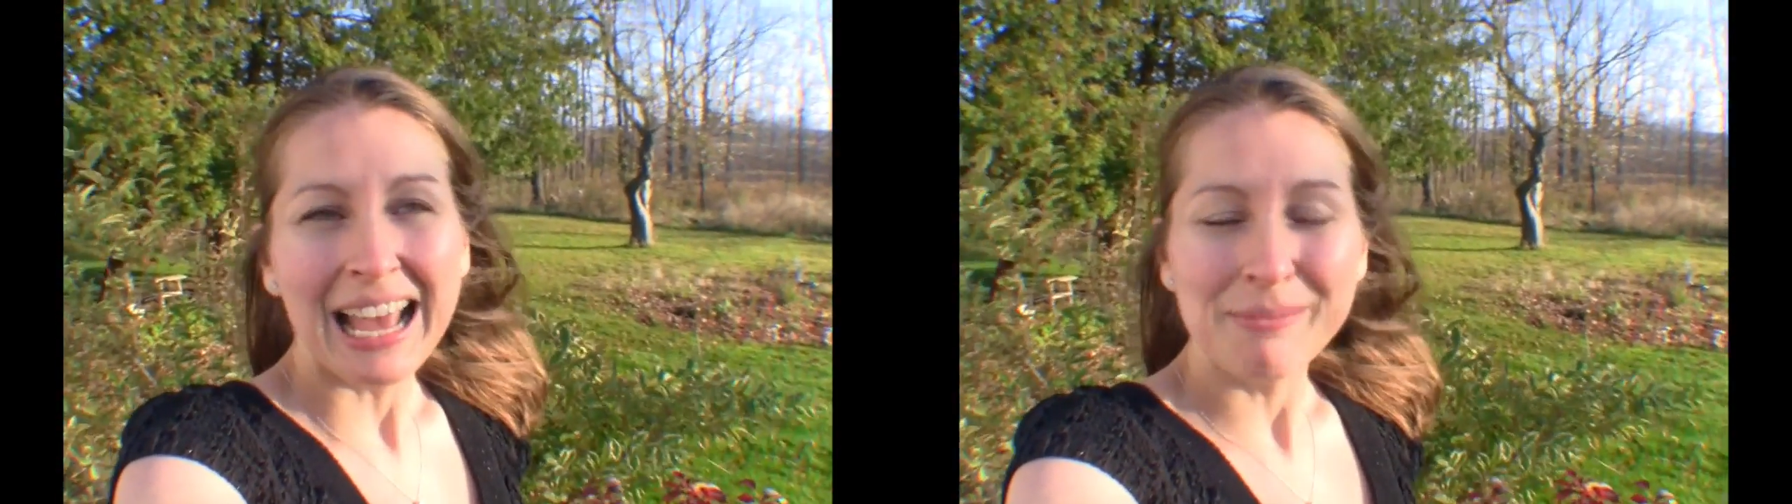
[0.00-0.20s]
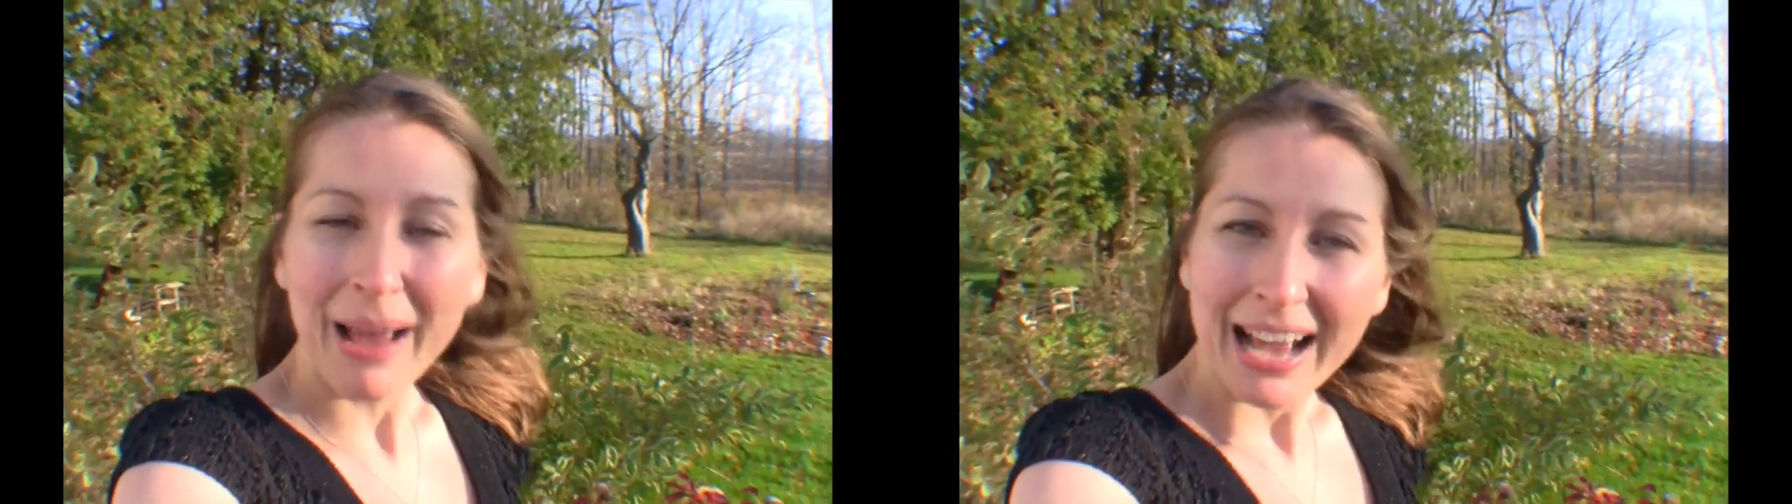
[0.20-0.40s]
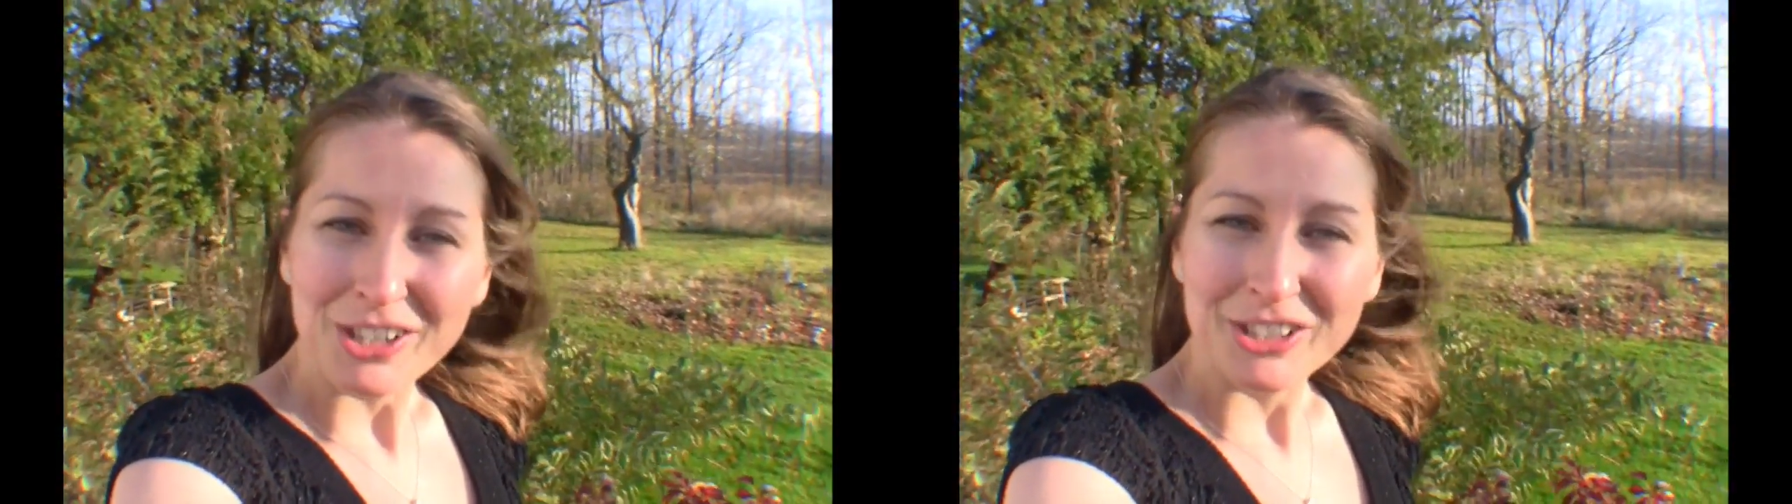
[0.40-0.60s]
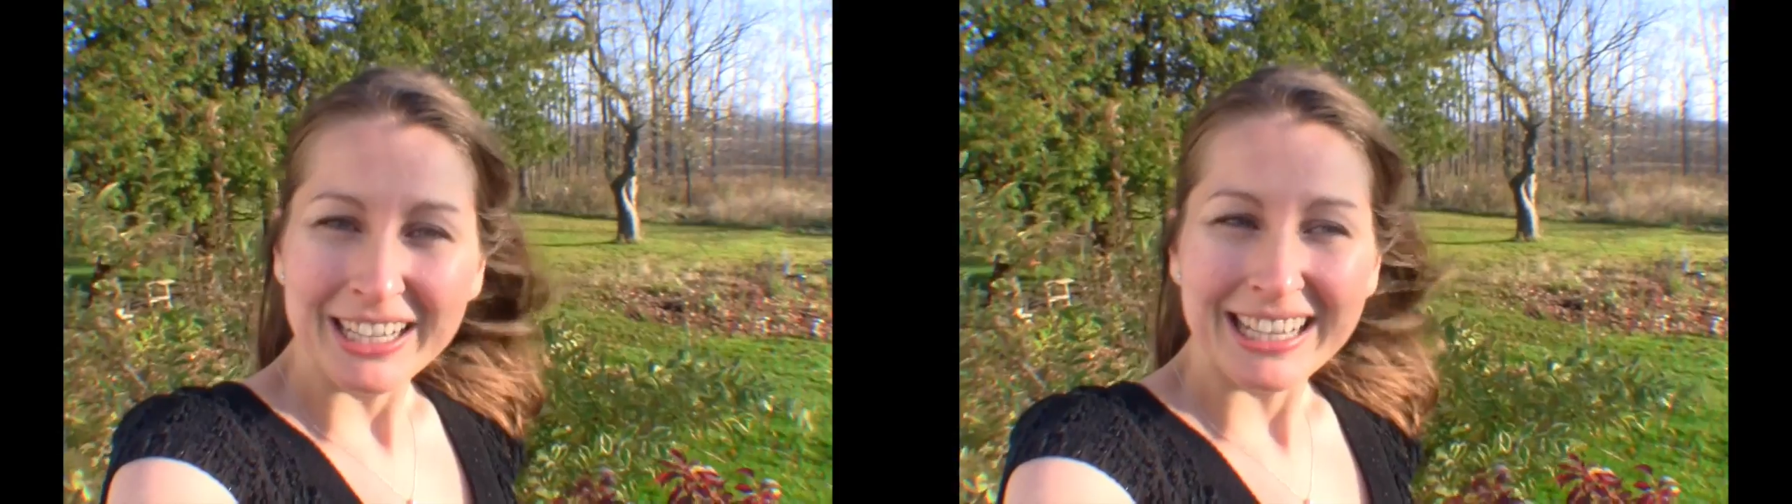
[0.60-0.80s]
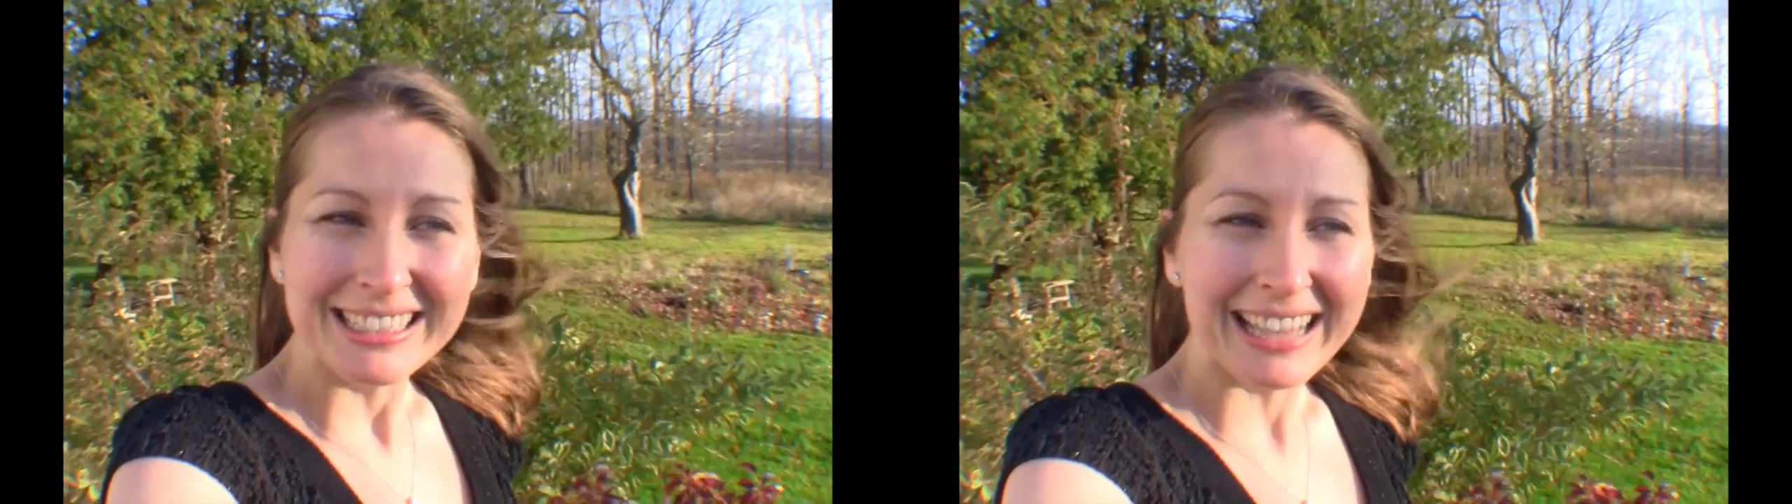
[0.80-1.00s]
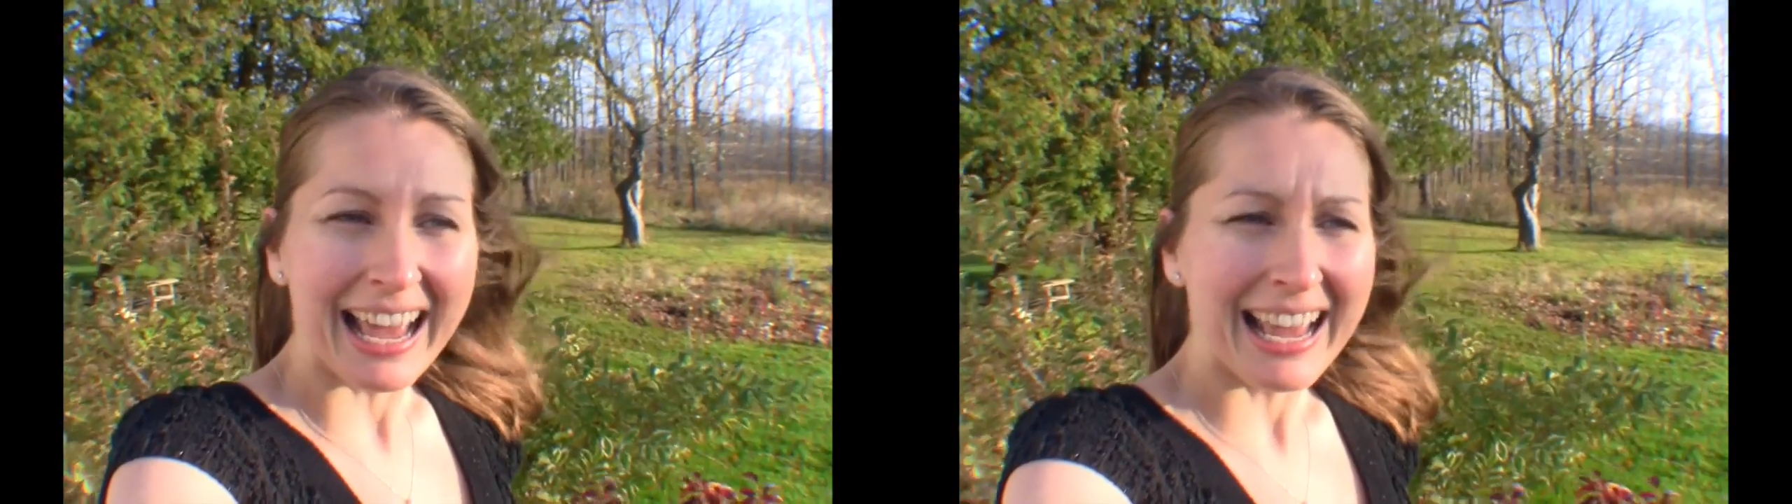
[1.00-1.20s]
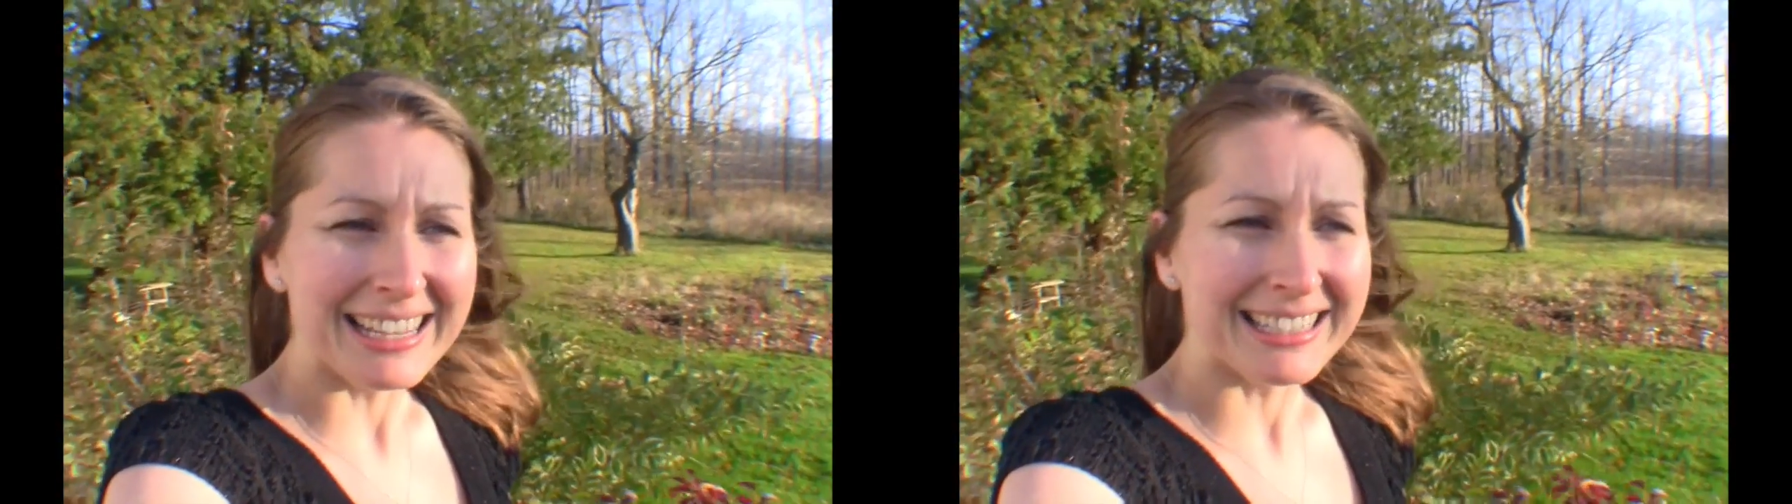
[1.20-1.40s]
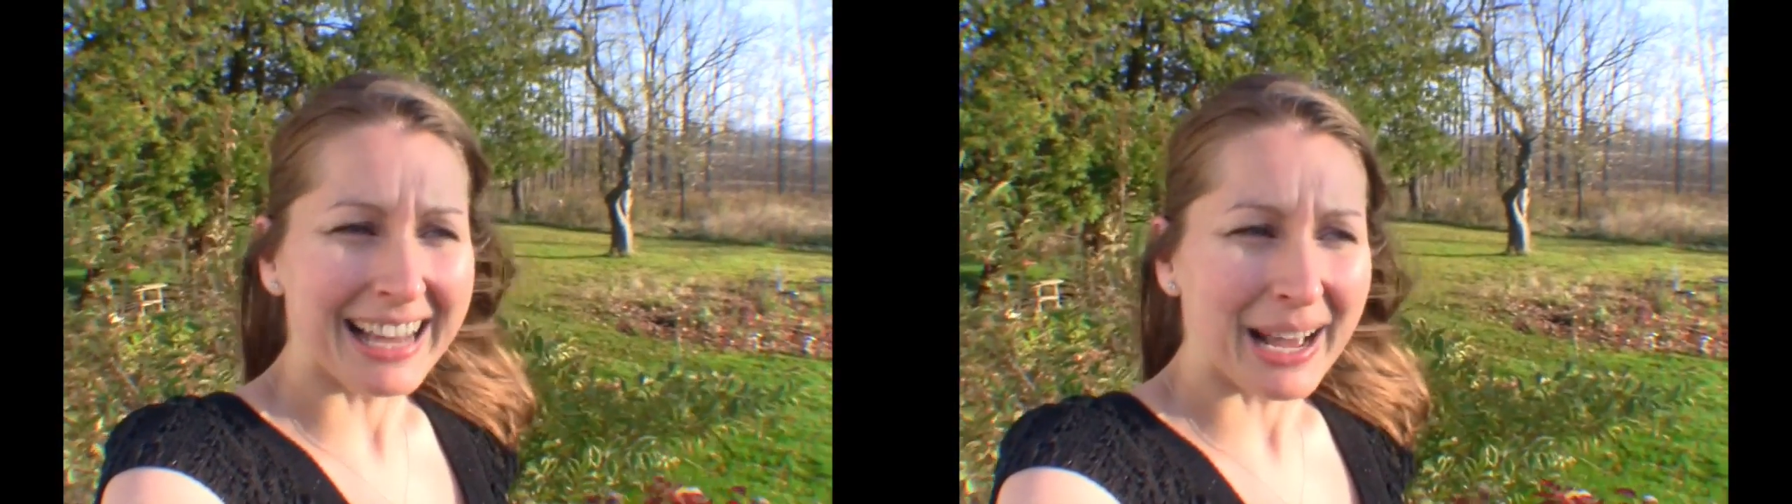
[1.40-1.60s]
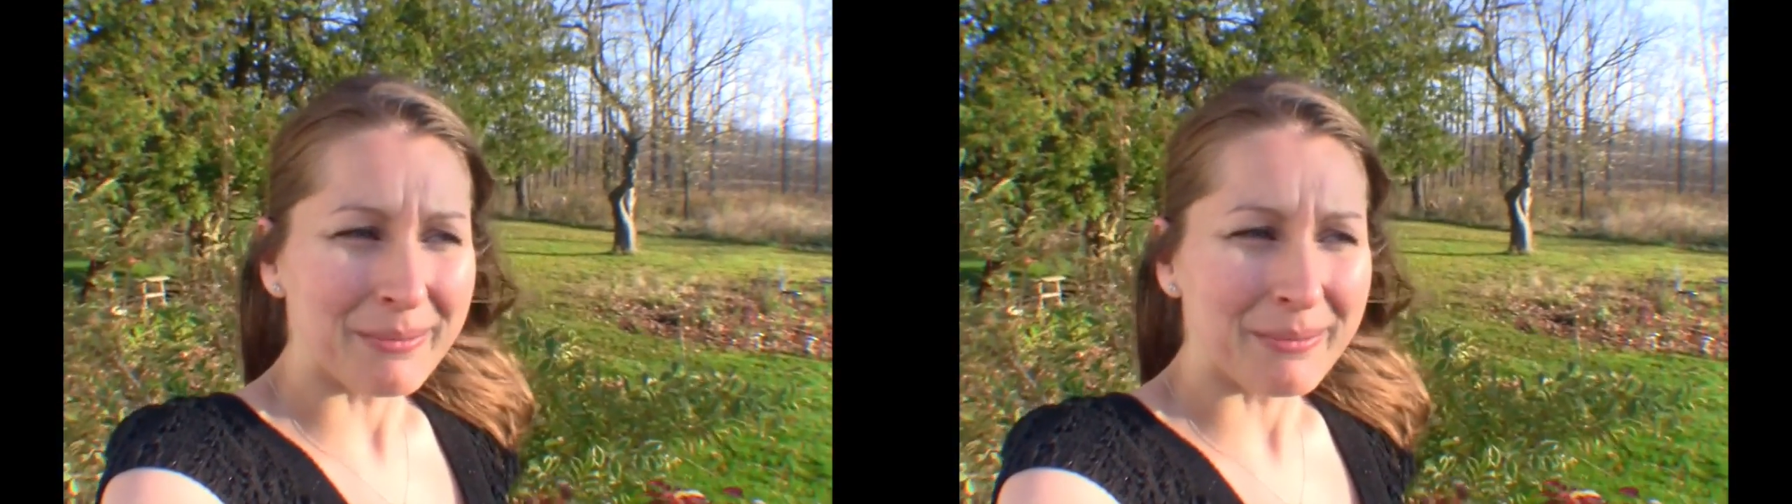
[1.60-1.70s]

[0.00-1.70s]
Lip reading: and passionate and